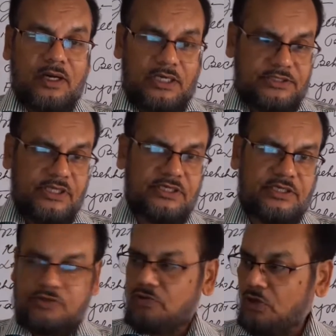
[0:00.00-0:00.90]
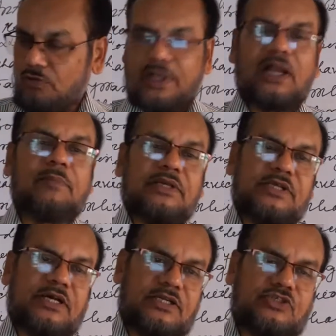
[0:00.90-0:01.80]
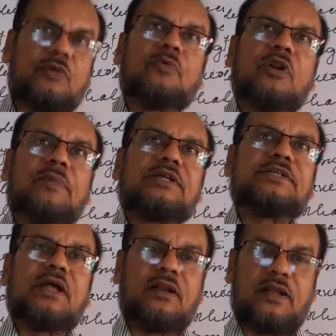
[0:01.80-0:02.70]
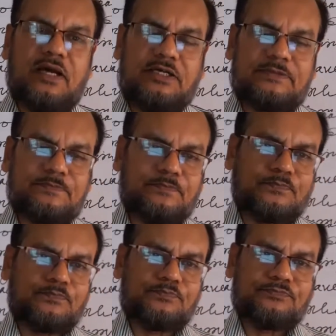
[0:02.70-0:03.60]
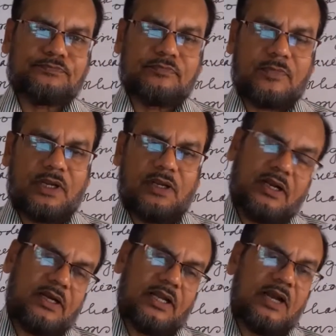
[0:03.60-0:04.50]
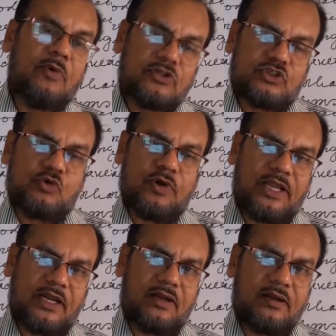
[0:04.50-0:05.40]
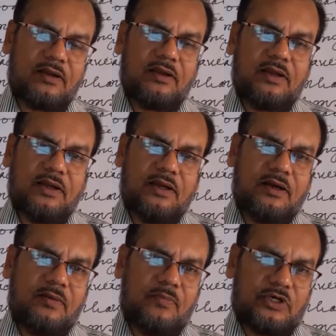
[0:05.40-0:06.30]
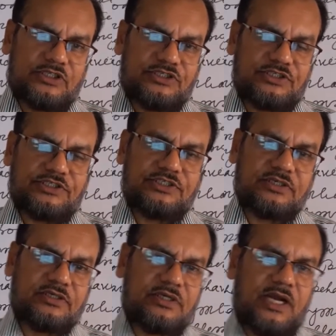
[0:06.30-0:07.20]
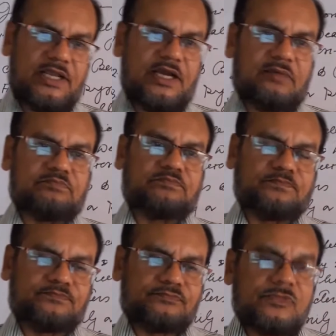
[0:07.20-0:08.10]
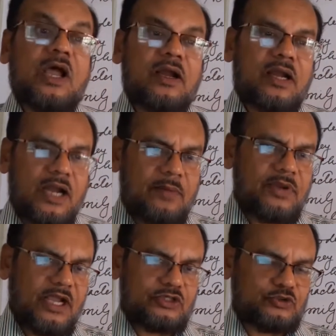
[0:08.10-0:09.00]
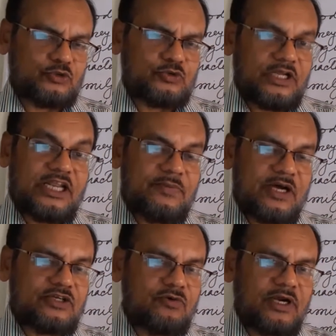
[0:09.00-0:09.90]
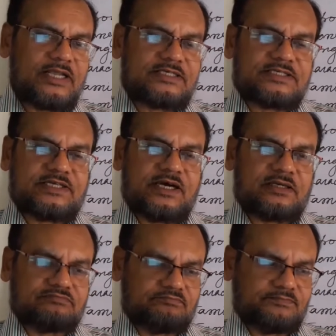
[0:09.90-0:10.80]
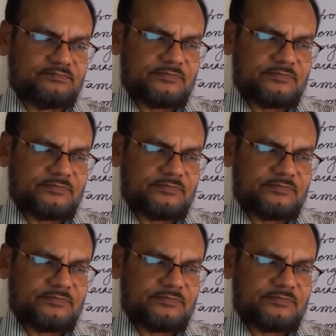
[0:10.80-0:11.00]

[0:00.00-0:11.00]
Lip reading: I think you are well by the grace of Almighty Allah, and I am also well. For this reason, I have come here to deliver your lecture.